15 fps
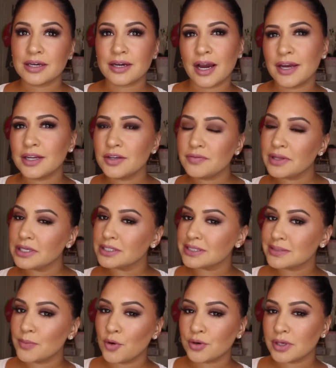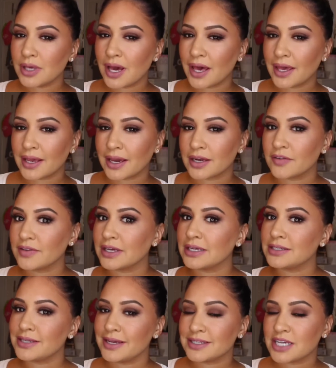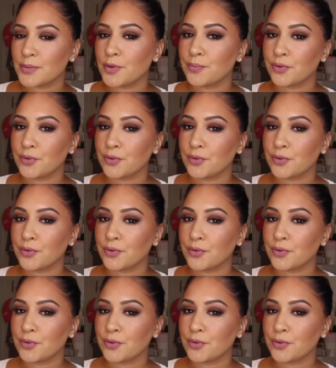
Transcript: kind of like smoky eye kind of like a daytime